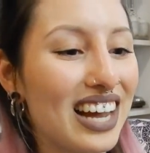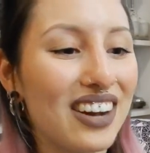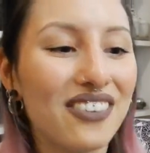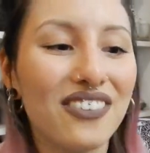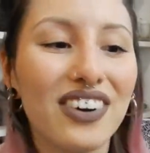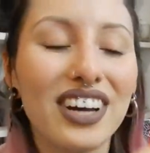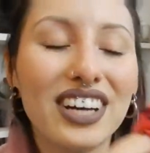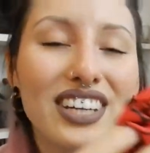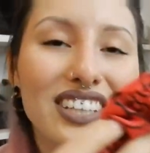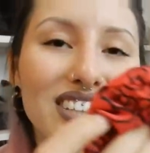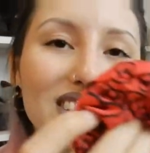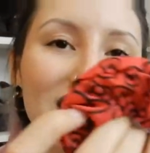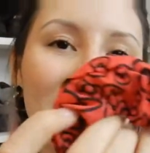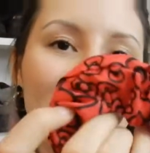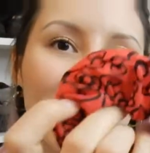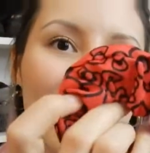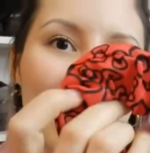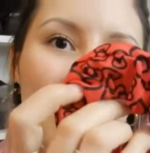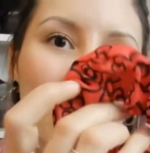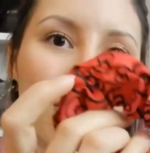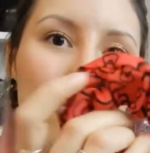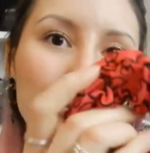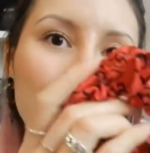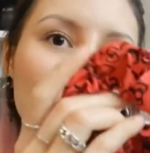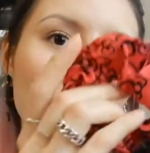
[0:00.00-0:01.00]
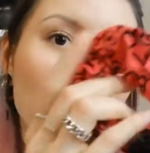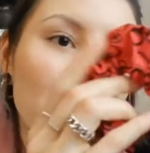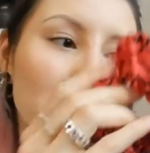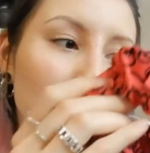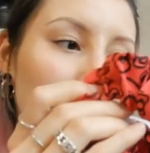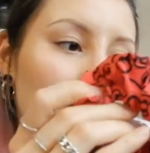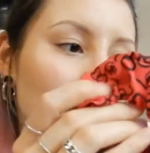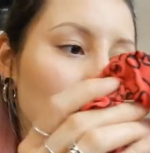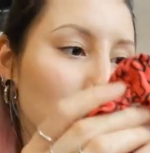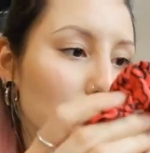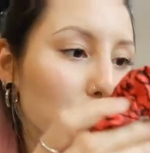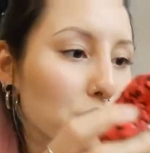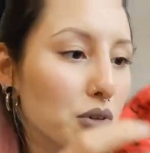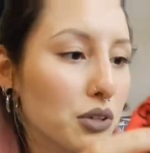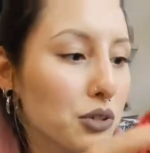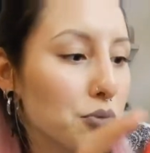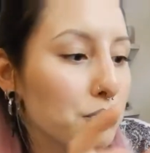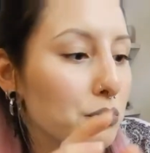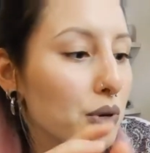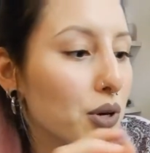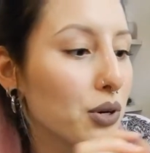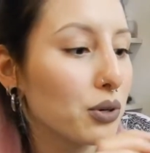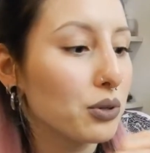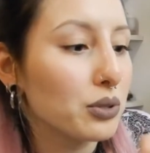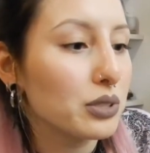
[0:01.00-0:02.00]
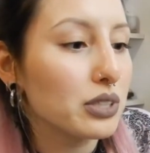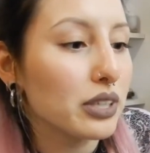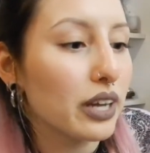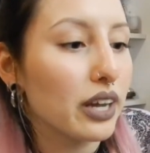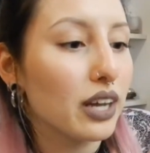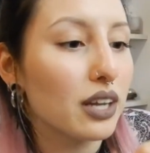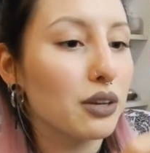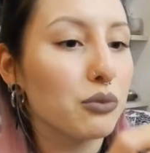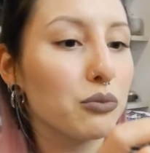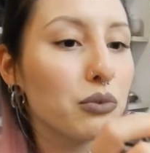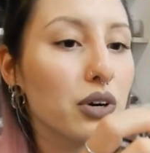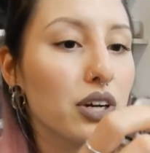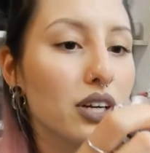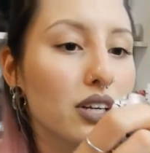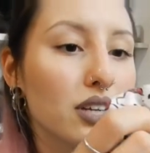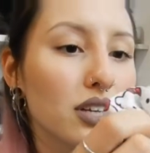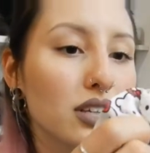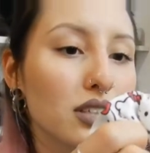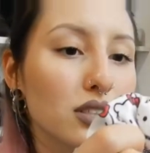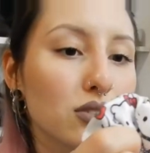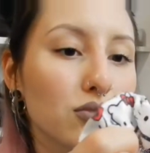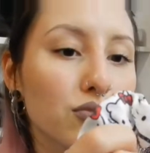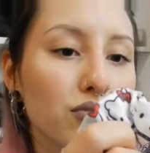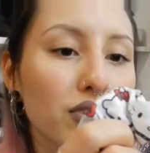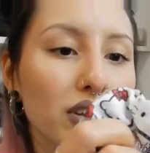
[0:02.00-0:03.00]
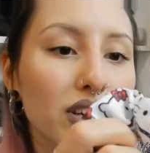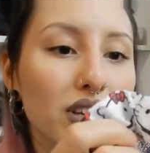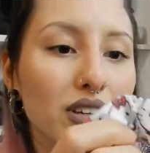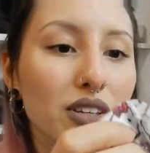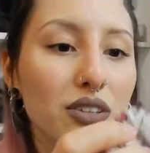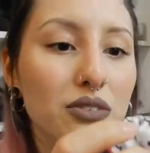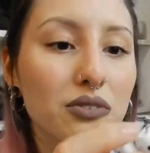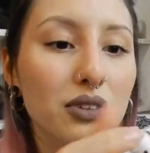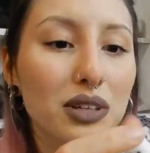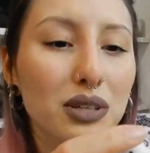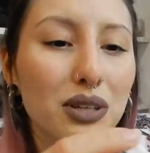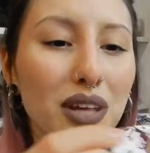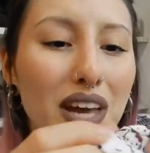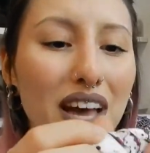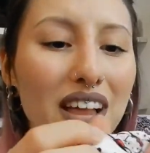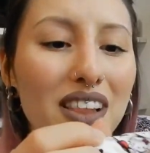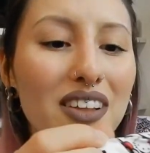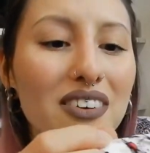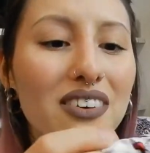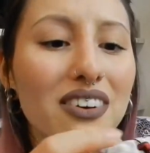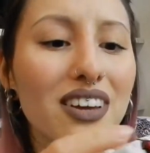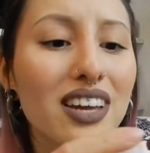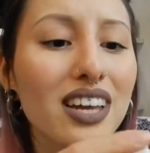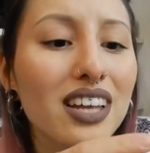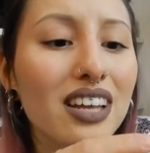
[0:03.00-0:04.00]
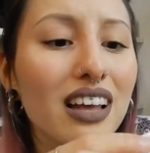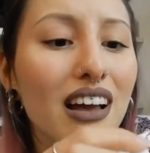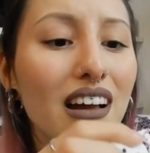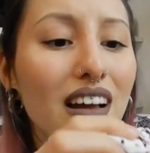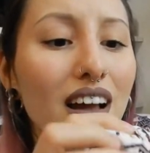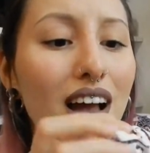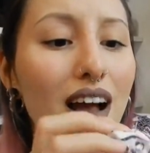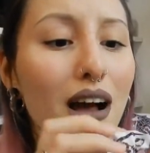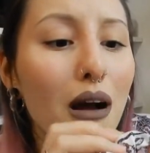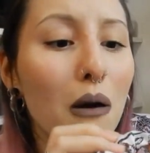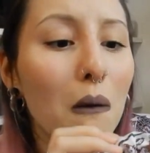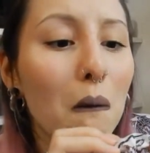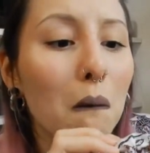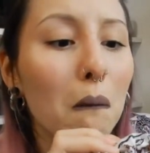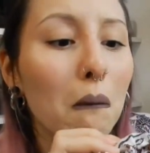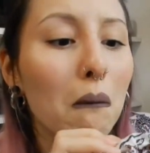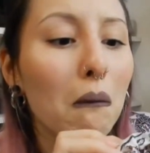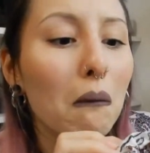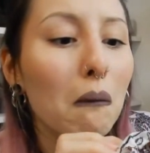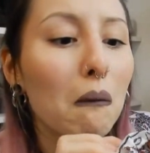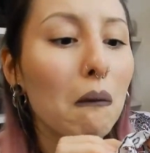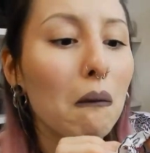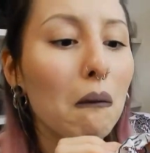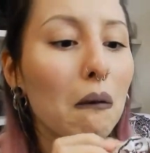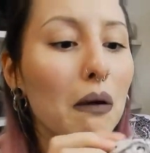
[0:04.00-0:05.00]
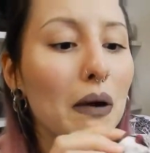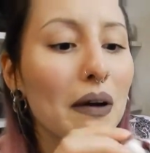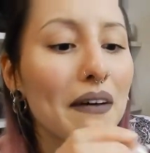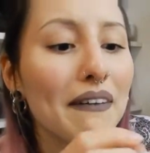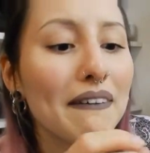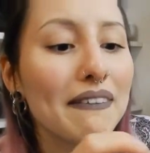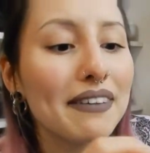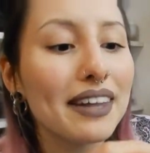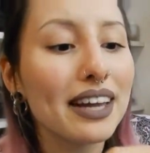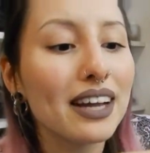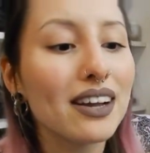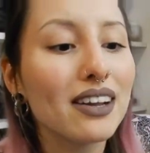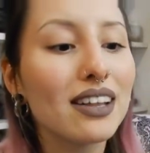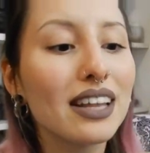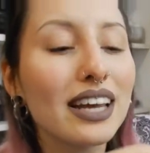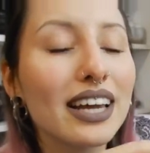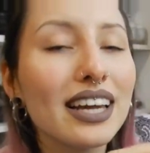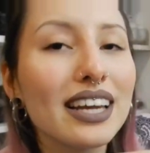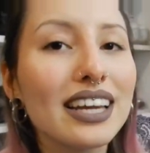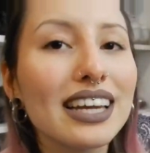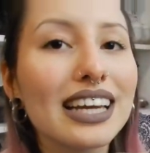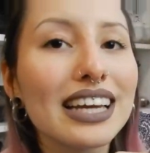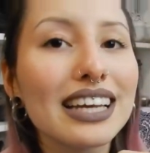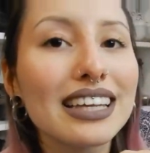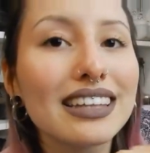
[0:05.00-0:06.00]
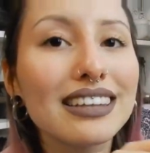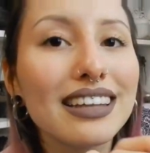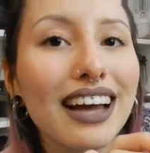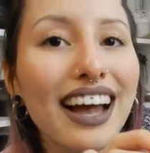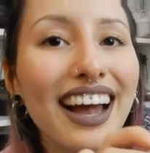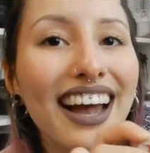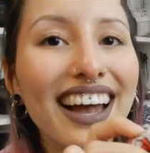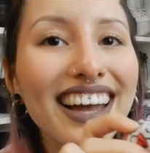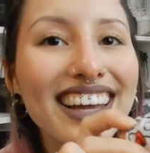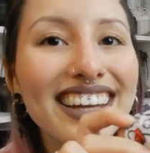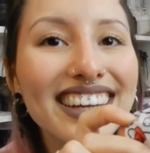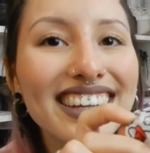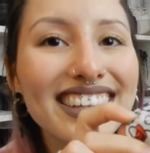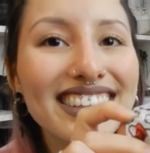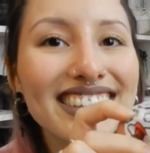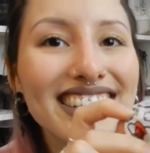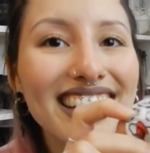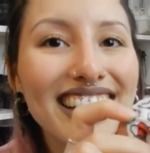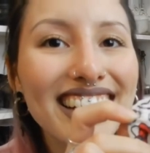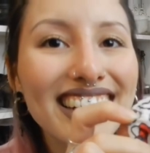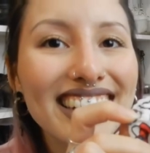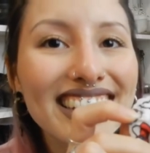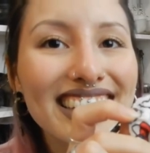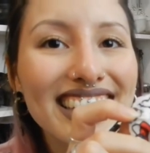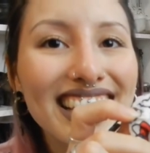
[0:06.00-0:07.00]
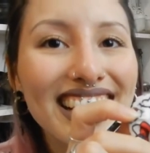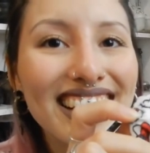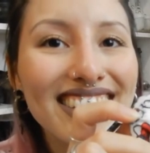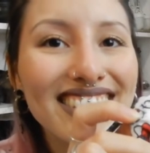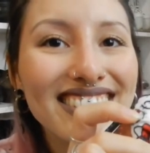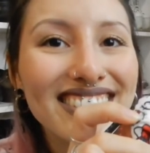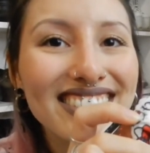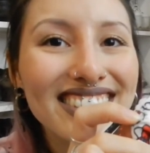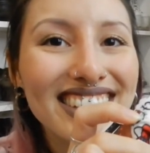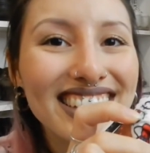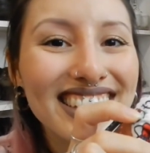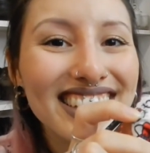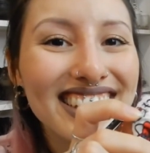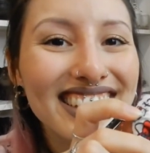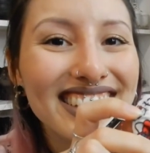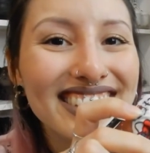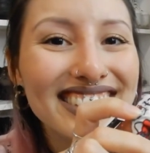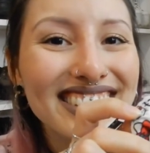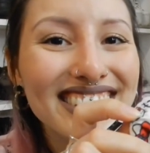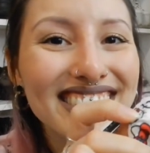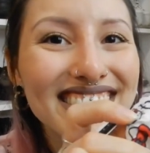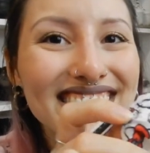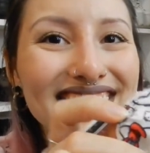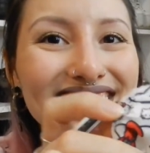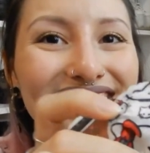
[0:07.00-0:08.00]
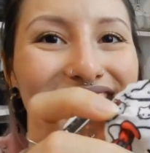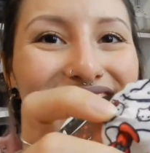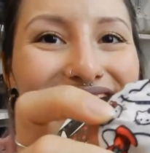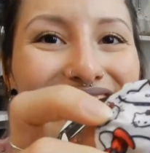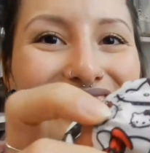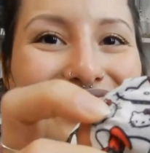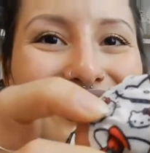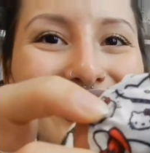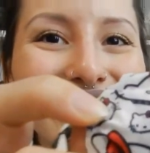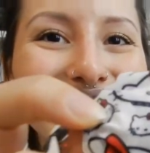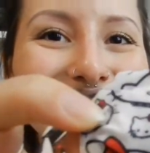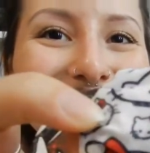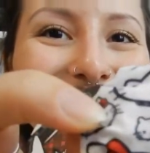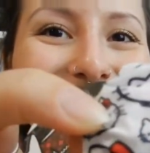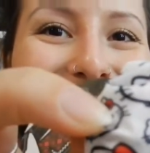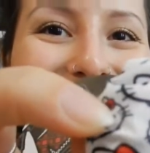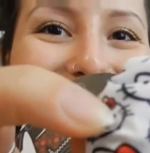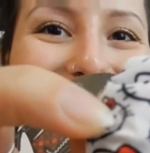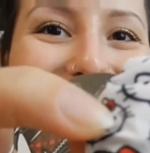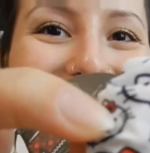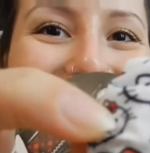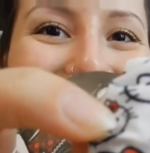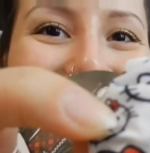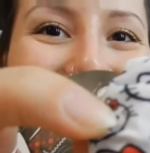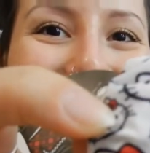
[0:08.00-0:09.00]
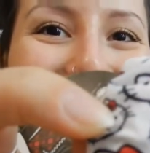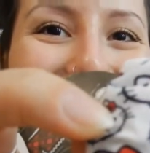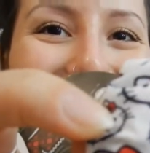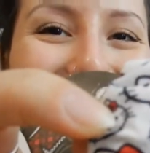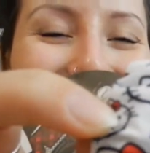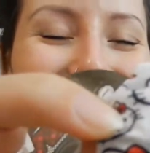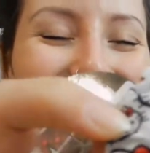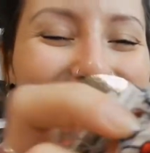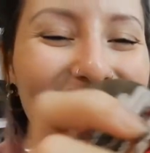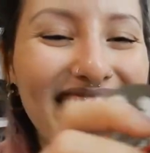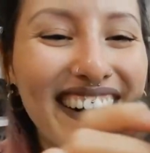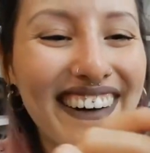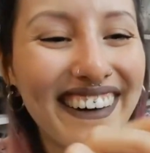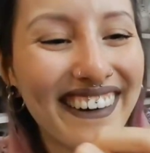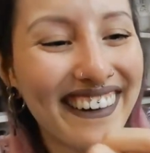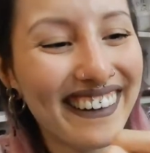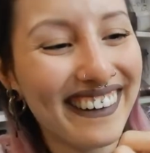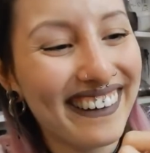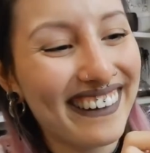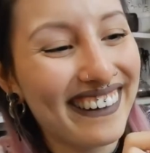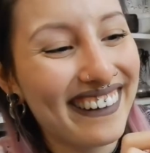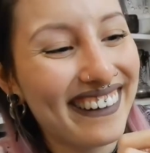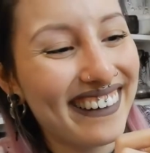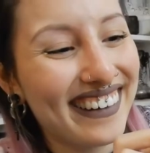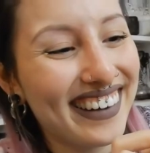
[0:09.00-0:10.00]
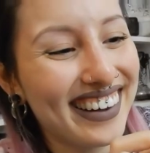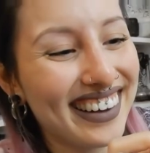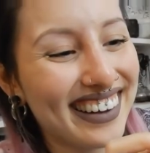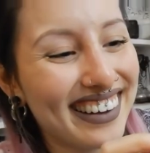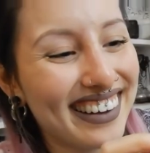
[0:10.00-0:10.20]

One is like fully like with bows, and one is filled with Hello Kitty. Oh, and there are like tiny, tiny Hello Kitties on them. Like, oh.